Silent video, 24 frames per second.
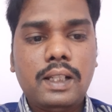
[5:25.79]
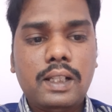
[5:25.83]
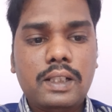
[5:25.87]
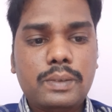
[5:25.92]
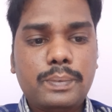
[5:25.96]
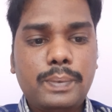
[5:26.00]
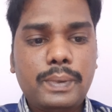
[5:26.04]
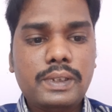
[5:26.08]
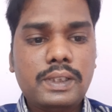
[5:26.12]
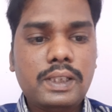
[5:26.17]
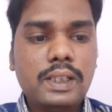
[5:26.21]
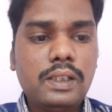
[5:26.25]

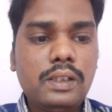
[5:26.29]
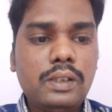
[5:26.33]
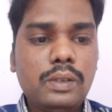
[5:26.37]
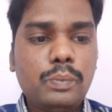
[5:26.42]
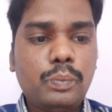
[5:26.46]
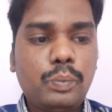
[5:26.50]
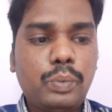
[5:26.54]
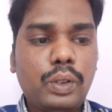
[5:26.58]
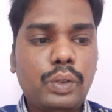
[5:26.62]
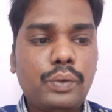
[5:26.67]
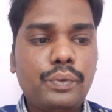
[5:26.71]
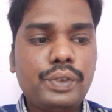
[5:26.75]
Special
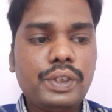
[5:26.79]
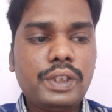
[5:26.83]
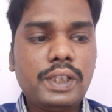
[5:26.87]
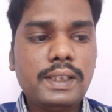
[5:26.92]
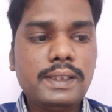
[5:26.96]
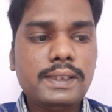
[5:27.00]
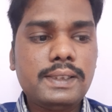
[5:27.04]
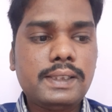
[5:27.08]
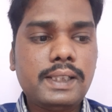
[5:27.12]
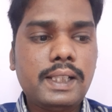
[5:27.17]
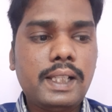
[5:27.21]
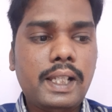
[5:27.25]

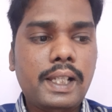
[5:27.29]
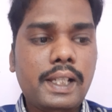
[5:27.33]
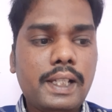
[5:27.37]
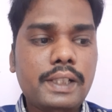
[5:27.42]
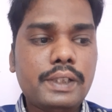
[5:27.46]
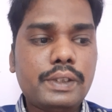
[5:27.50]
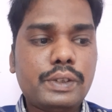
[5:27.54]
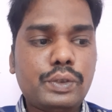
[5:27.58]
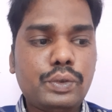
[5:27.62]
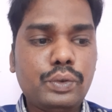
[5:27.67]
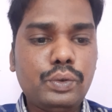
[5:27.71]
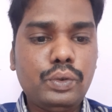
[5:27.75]
provisions
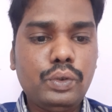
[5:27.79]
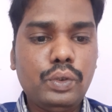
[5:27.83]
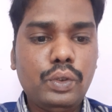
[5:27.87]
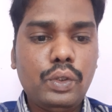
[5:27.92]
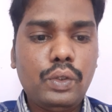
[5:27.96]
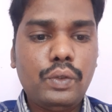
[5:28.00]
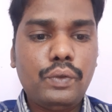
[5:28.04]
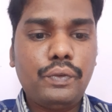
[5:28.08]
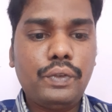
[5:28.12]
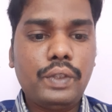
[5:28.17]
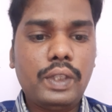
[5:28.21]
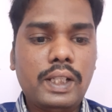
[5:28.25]
as to
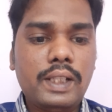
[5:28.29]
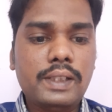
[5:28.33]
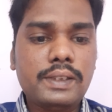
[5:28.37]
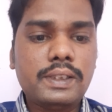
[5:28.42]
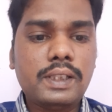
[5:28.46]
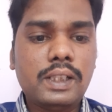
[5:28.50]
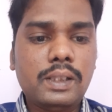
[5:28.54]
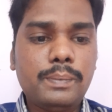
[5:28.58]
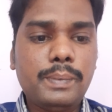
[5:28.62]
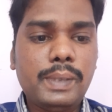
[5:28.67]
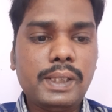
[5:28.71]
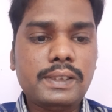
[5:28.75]

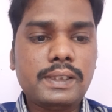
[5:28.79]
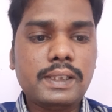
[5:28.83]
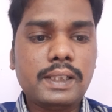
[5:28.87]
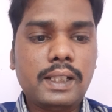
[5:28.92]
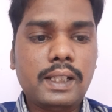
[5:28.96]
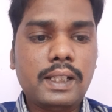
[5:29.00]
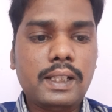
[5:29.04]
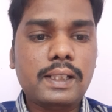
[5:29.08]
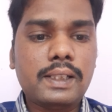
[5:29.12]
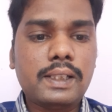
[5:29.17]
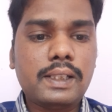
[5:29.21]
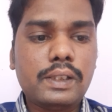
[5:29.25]
financial bills.
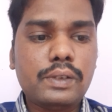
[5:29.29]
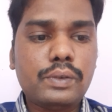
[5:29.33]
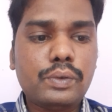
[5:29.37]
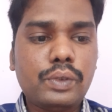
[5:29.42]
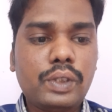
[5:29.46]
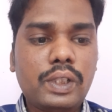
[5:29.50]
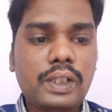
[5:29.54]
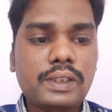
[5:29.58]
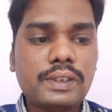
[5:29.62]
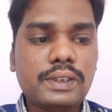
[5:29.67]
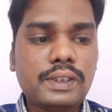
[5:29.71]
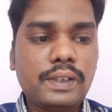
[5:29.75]
Article
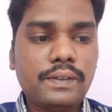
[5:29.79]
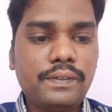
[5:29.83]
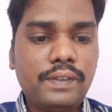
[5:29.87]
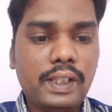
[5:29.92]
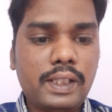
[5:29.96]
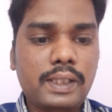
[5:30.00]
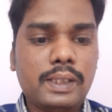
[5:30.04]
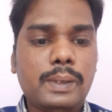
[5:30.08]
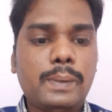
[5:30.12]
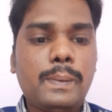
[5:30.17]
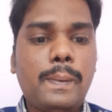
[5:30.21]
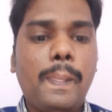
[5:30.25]

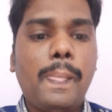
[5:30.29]
207.